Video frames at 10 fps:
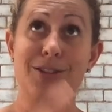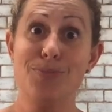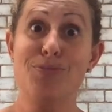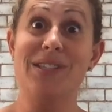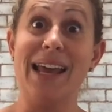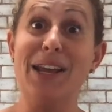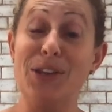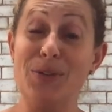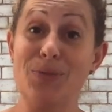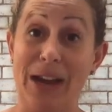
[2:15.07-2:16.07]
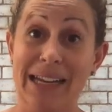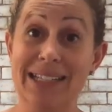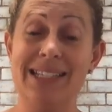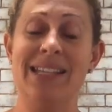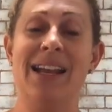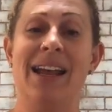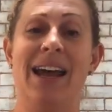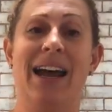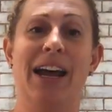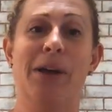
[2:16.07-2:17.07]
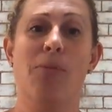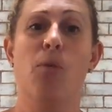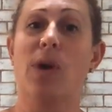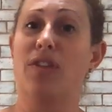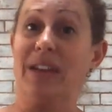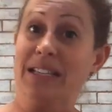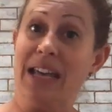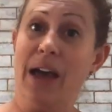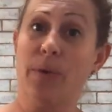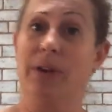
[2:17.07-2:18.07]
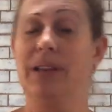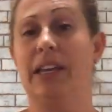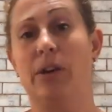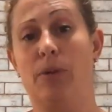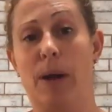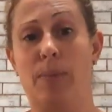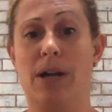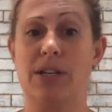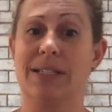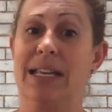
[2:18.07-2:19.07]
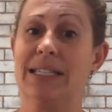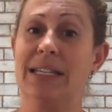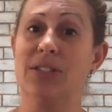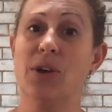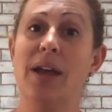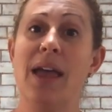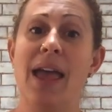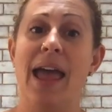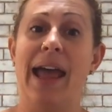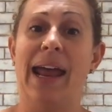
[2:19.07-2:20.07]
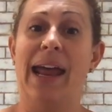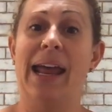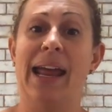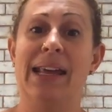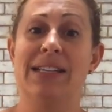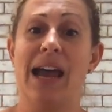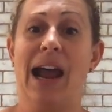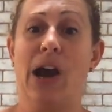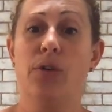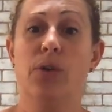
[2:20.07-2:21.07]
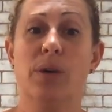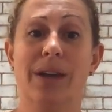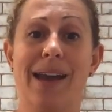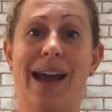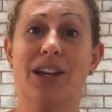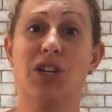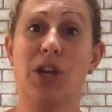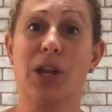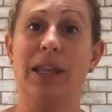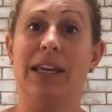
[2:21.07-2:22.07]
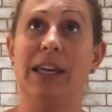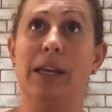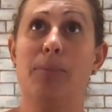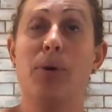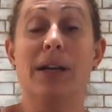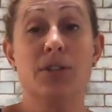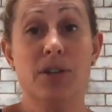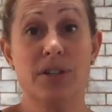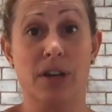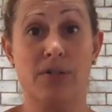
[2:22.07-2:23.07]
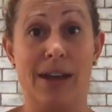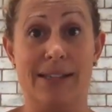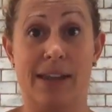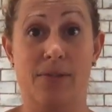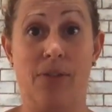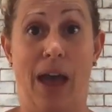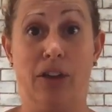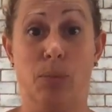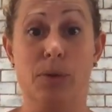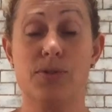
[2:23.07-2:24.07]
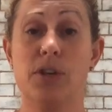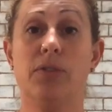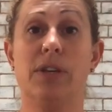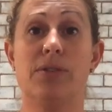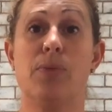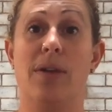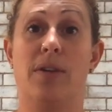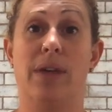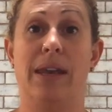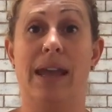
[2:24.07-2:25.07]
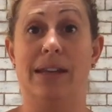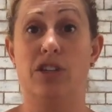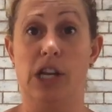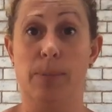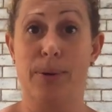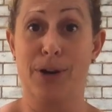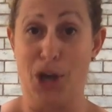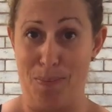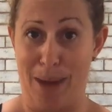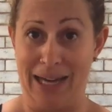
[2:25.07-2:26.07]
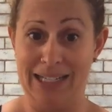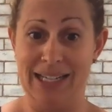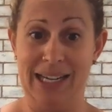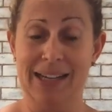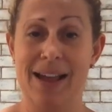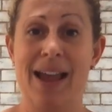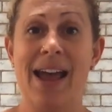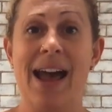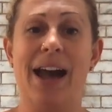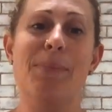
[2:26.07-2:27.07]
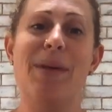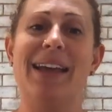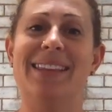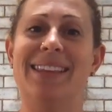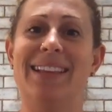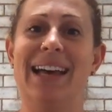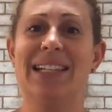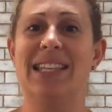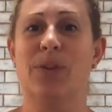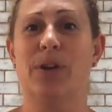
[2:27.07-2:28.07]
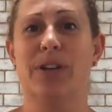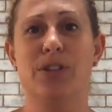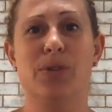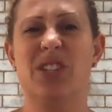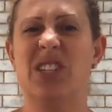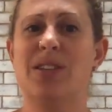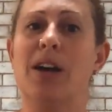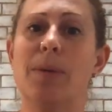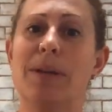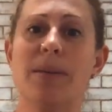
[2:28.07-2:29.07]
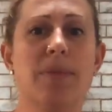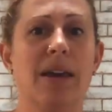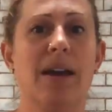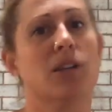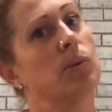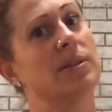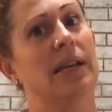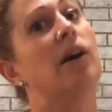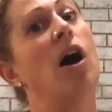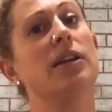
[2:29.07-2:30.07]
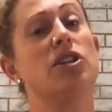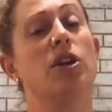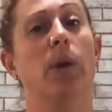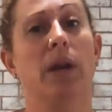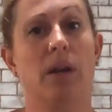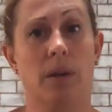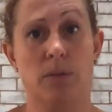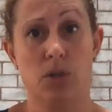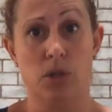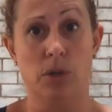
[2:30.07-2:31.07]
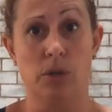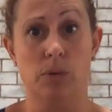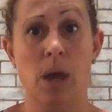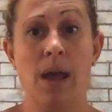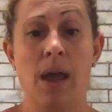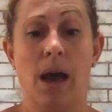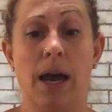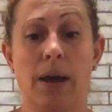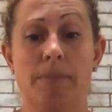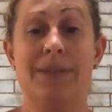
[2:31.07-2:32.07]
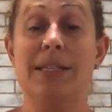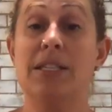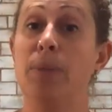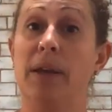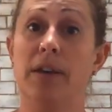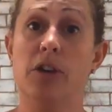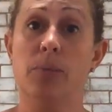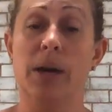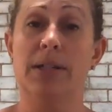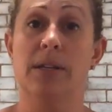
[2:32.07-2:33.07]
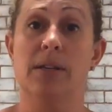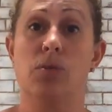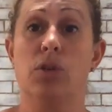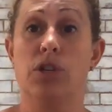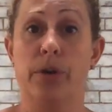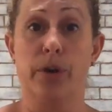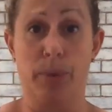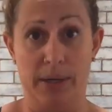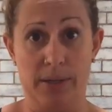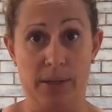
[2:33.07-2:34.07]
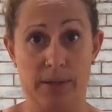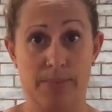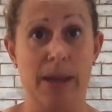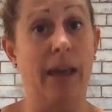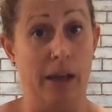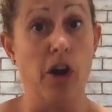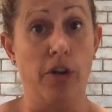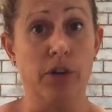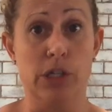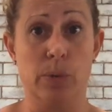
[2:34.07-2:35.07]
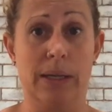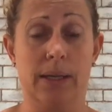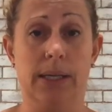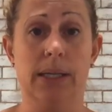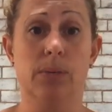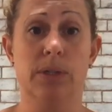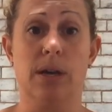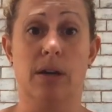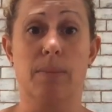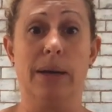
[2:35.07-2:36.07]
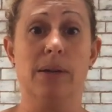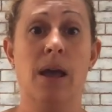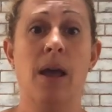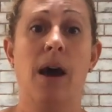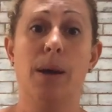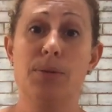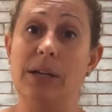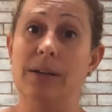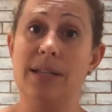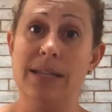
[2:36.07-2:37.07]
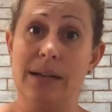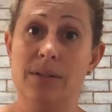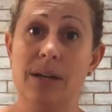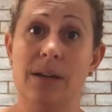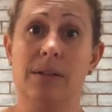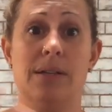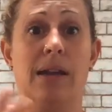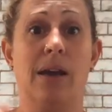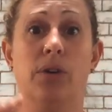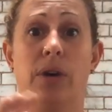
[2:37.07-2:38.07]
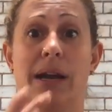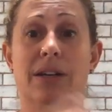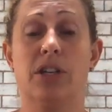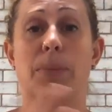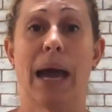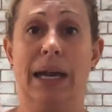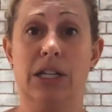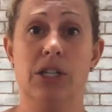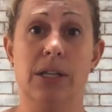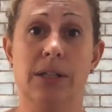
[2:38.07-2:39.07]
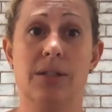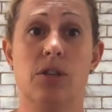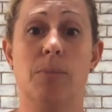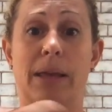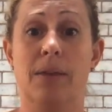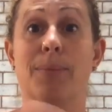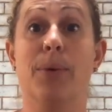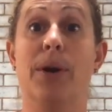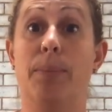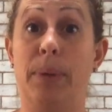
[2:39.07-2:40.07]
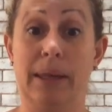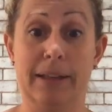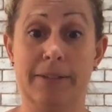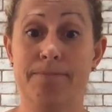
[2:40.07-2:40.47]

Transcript: setting your rates, whether that's hourly or by project, etc., and how you can actually price yourself as a valuable service rather than a cheap commodity. And then the last thing we're going to do is just talk about some of the actual psychology when it comes to displaying your prices or sharing your prices, making an offer to a client. We'll talk about upsells and downsells and how you can actually package things to make them more appealing.